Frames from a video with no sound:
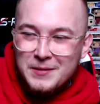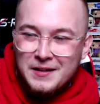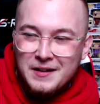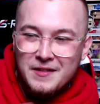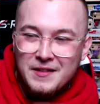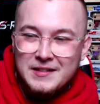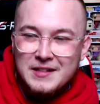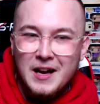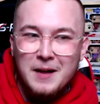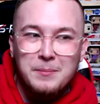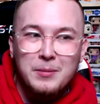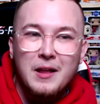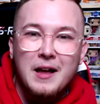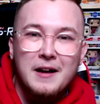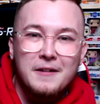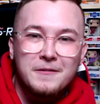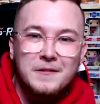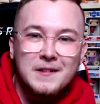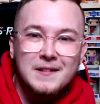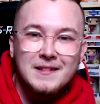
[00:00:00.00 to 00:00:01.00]
in the top
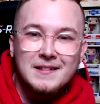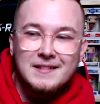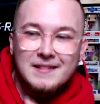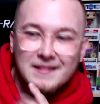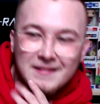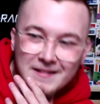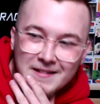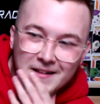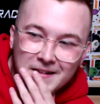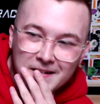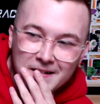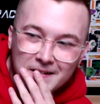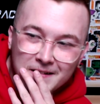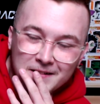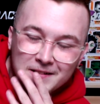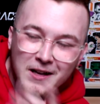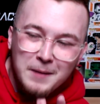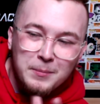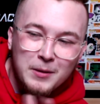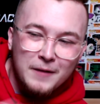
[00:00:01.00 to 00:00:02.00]
left
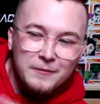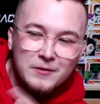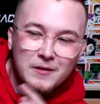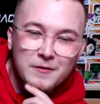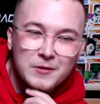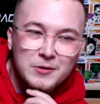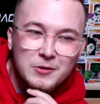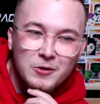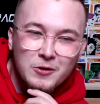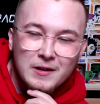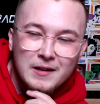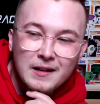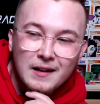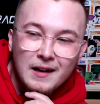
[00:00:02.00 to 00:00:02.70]
of the screen.